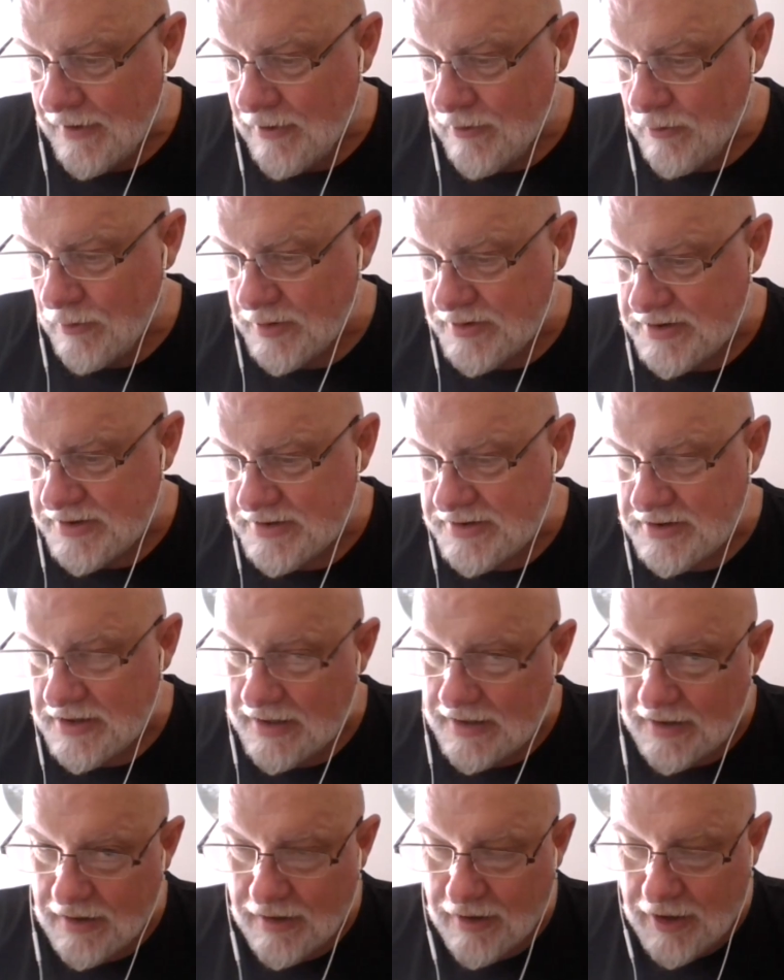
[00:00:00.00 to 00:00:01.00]
which is
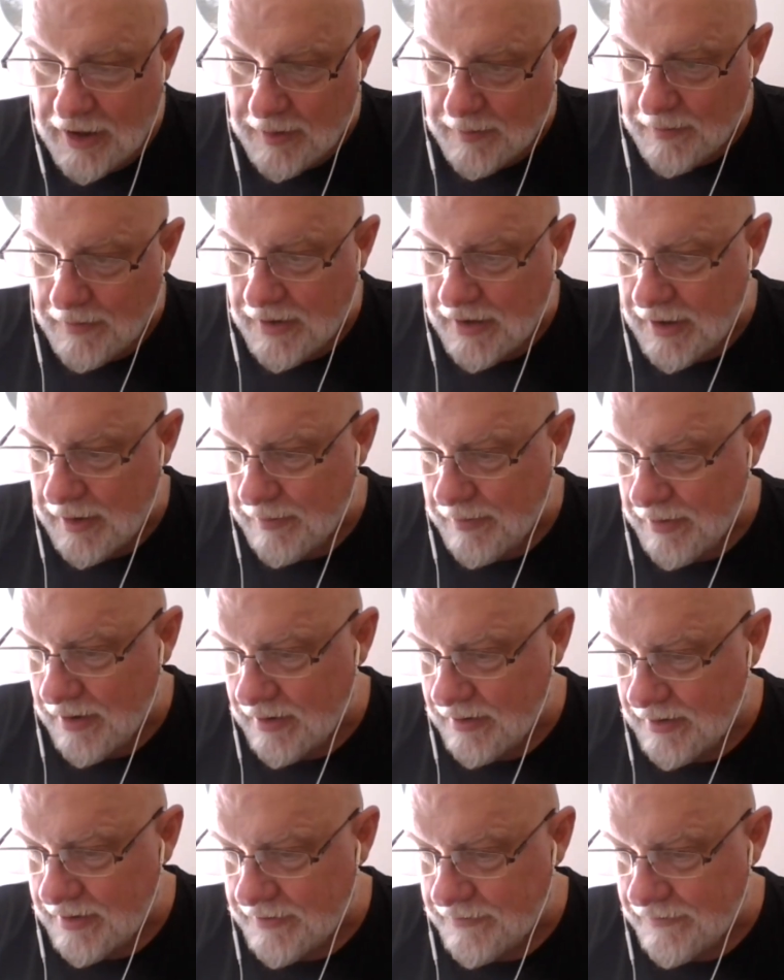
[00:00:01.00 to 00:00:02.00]
not a high bar,
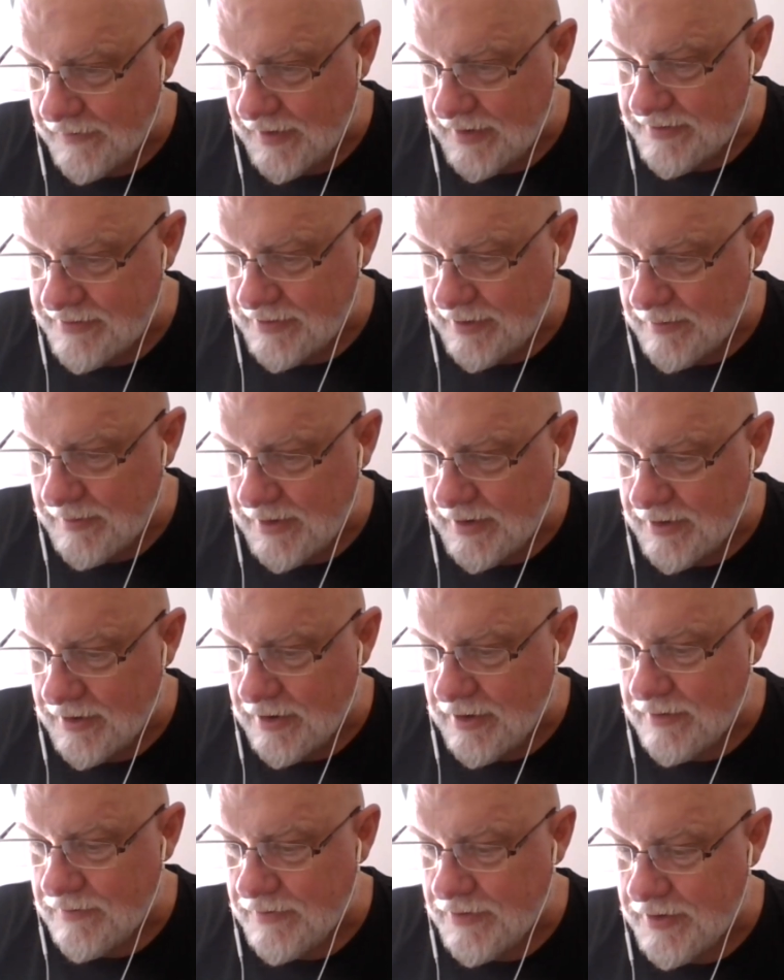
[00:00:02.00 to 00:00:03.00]
let's face it. I mean, the
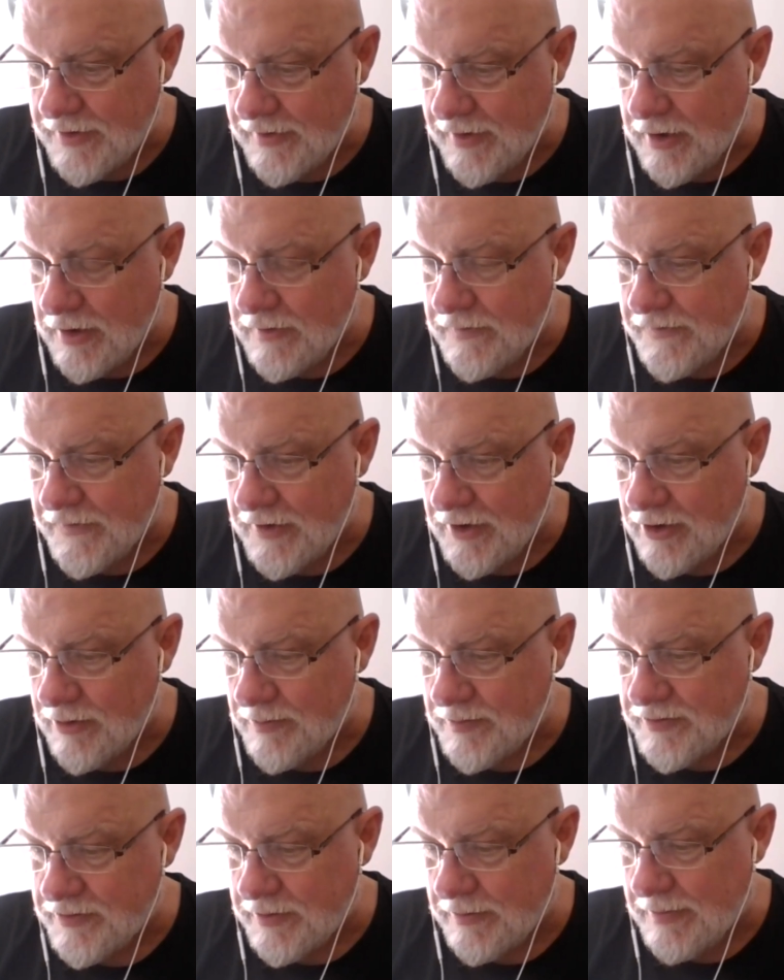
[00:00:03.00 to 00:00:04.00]
good
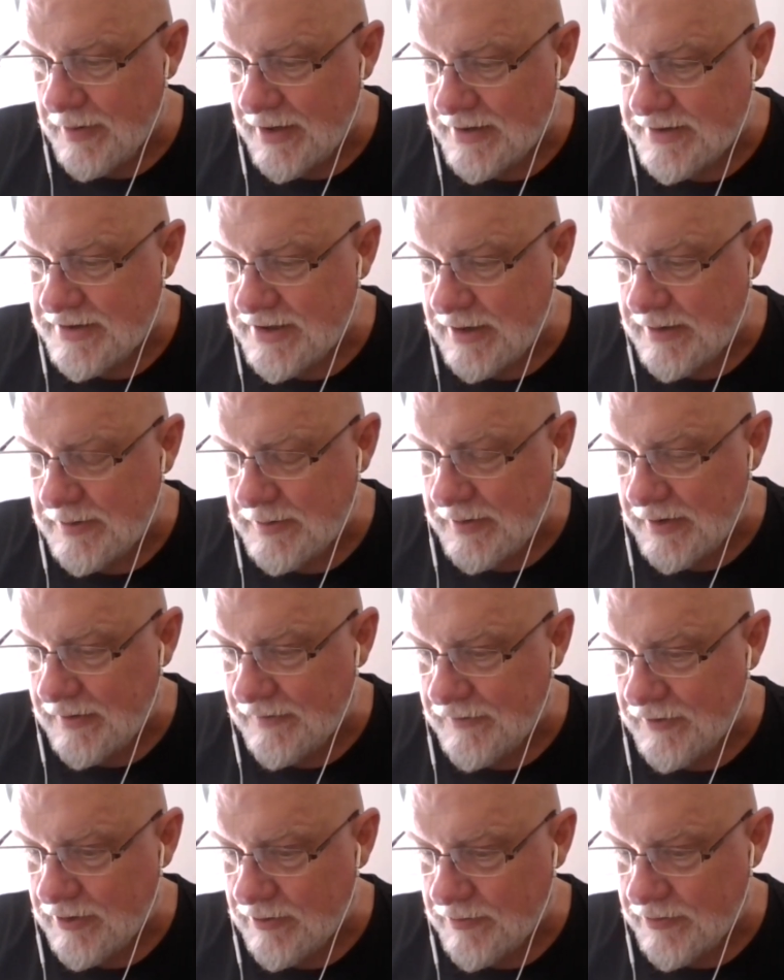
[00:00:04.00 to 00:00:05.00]
films, the best James Bond
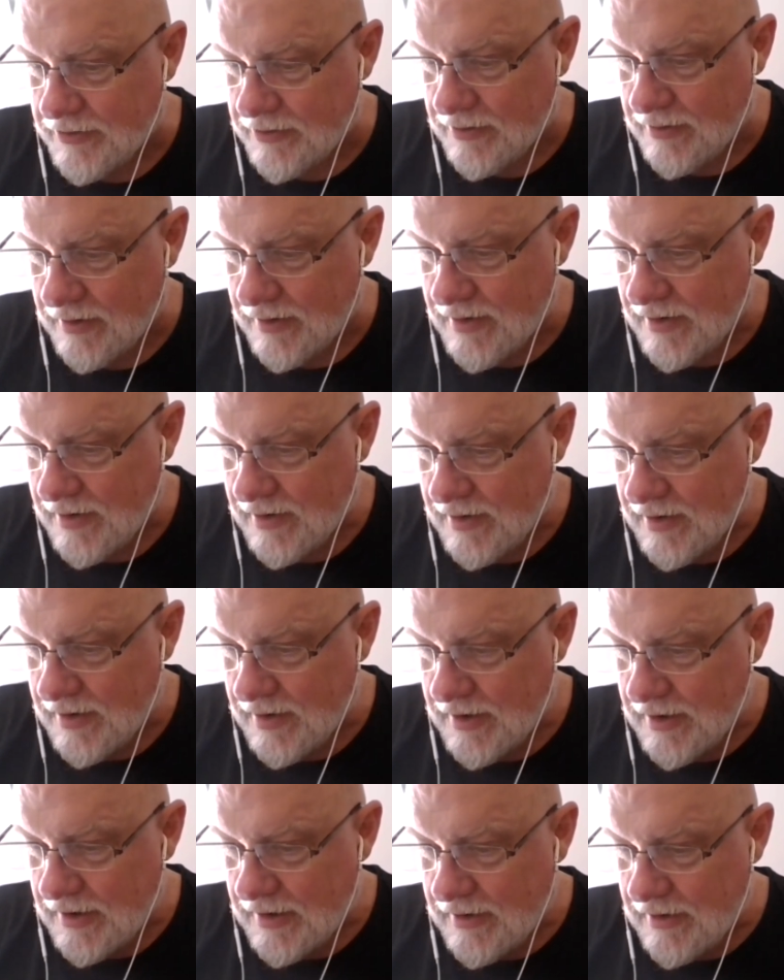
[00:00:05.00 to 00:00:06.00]
films are
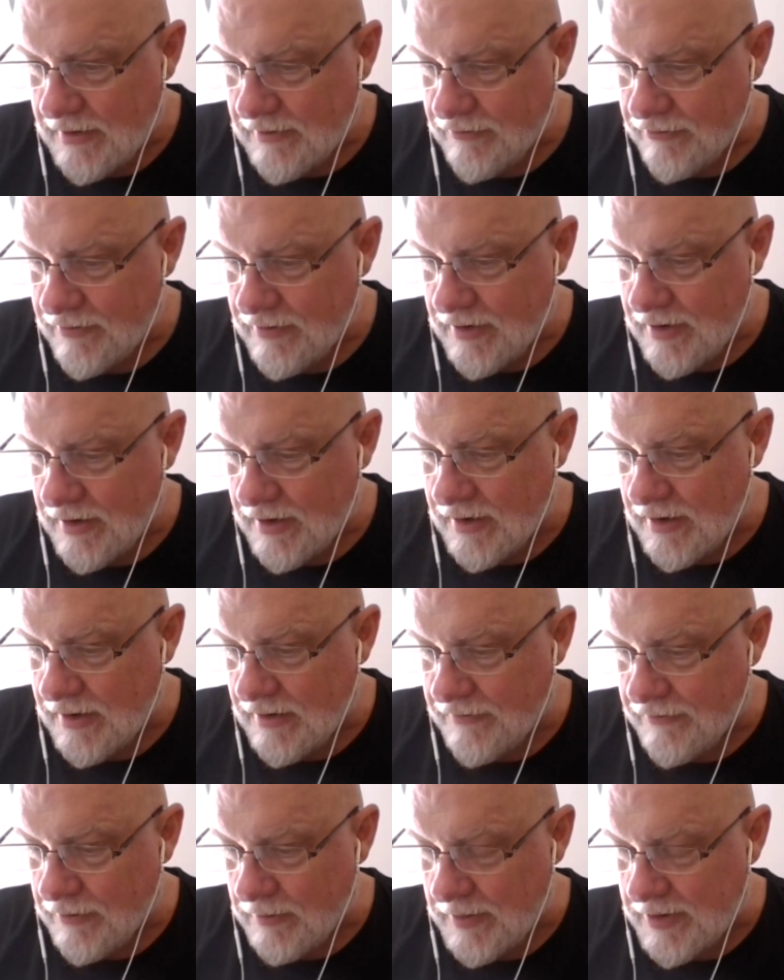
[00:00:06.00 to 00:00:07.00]

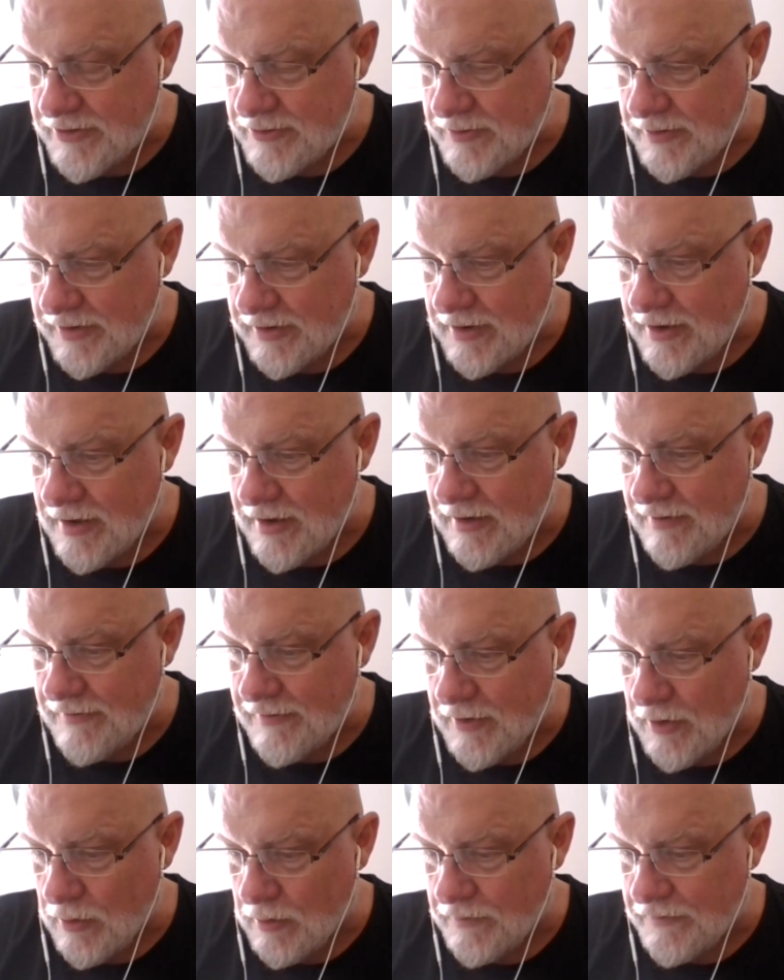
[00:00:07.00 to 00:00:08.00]
From Russia with Love,
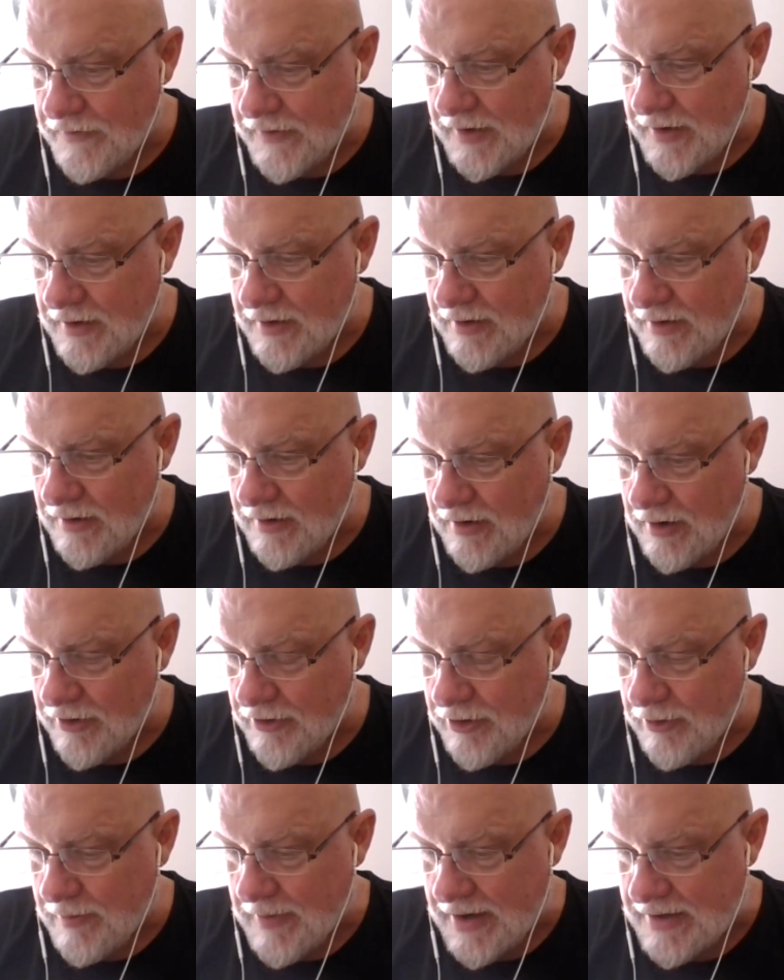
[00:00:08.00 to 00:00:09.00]
Goldfinger, On
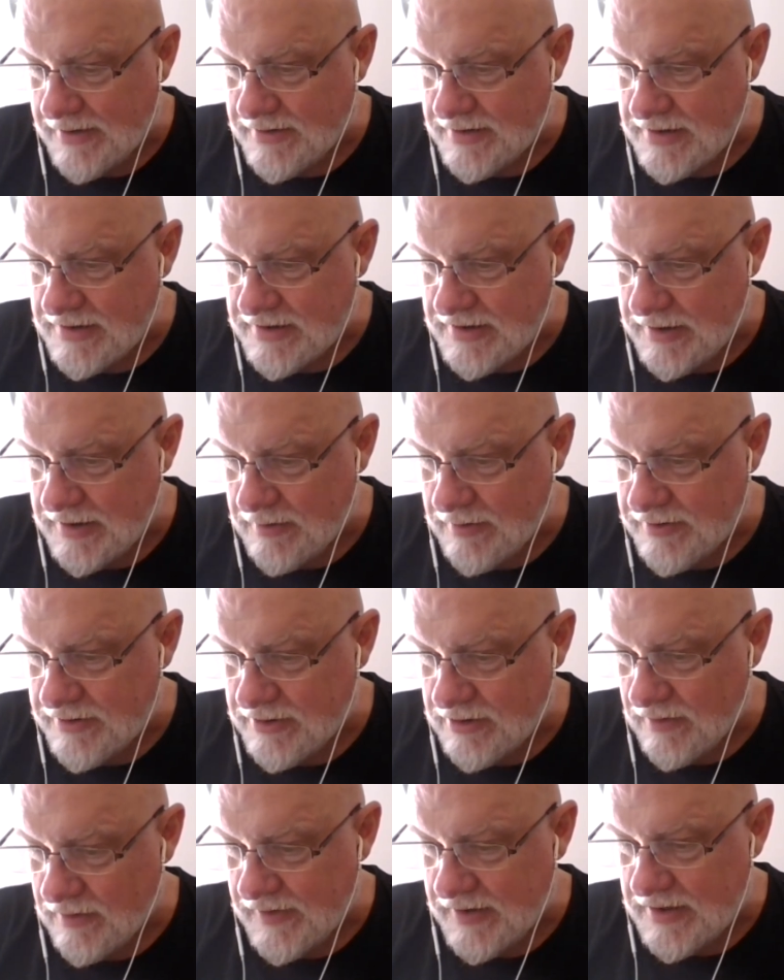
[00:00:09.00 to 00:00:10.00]
Her Majesty's Secret
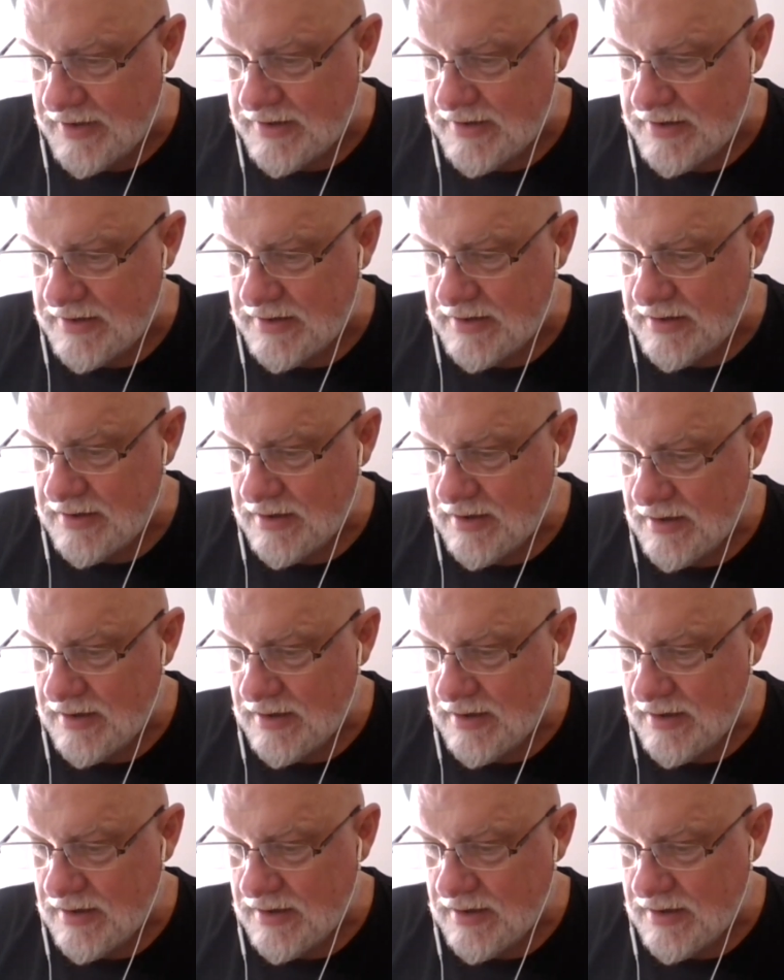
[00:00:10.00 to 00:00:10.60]
Service.